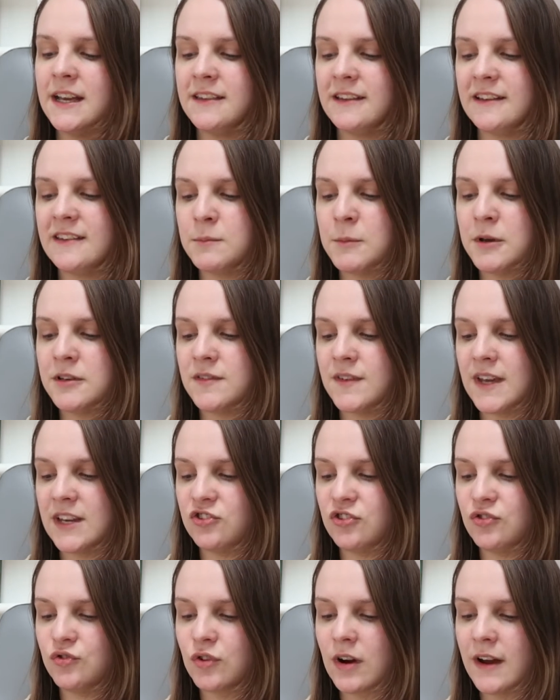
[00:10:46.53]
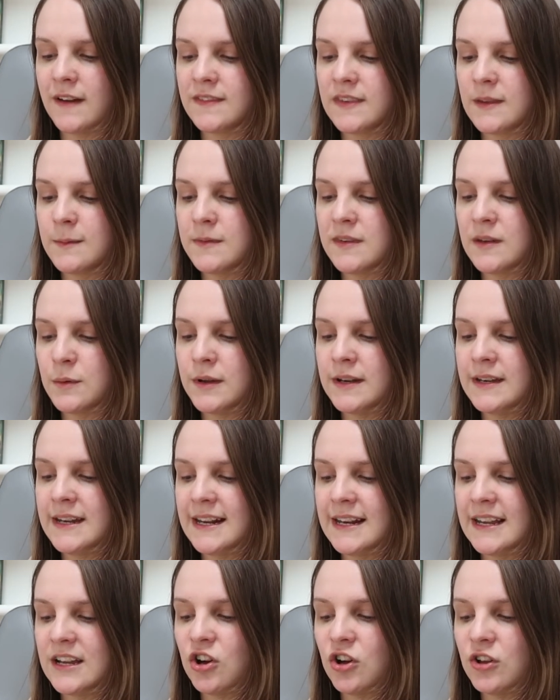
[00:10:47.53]
This motivation drives them to a
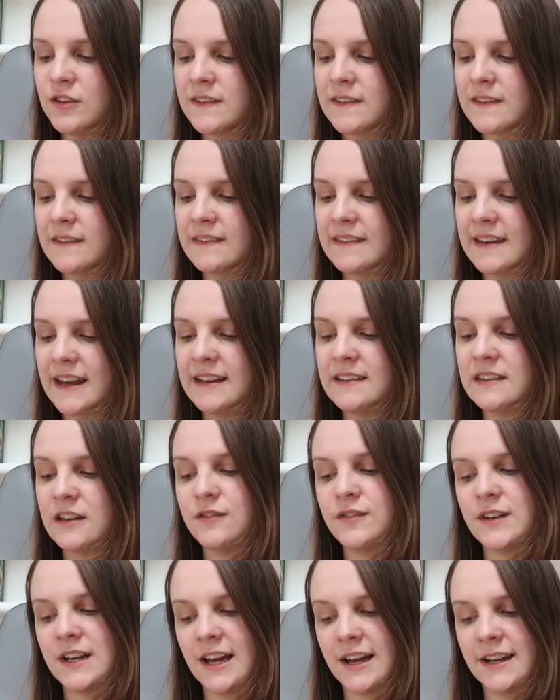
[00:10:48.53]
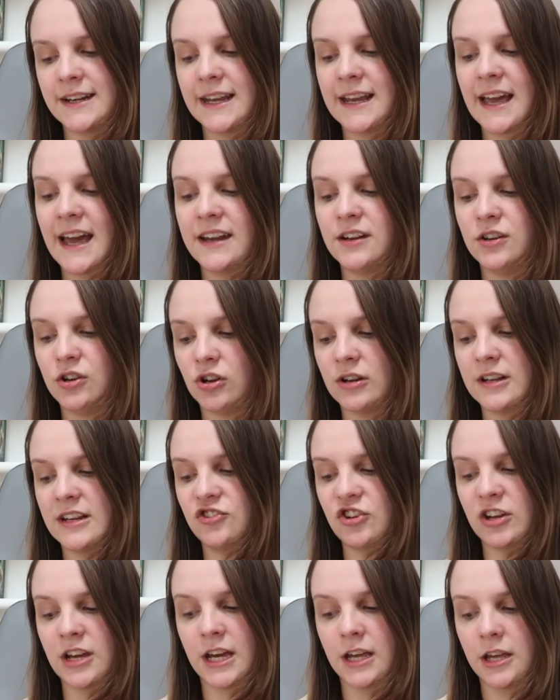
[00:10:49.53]
nearly constant state of learning and
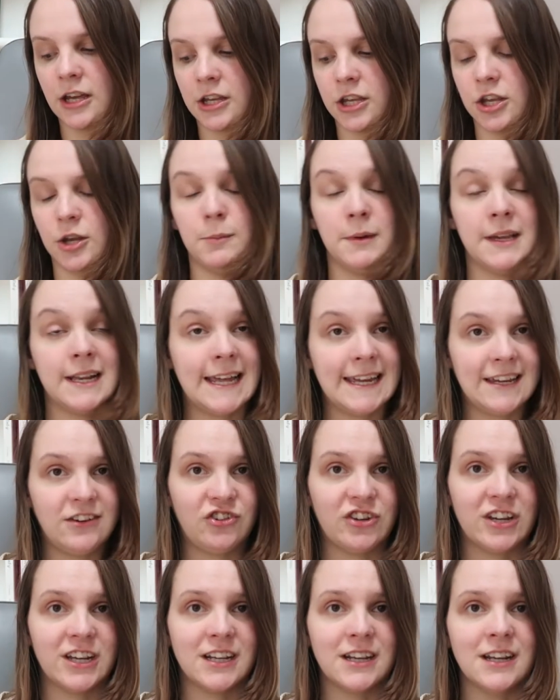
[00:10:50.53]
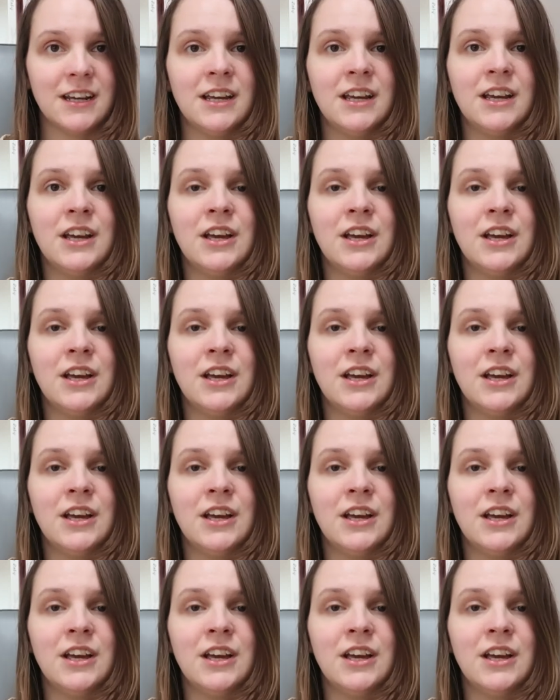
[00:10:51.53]
knowledge accumulation.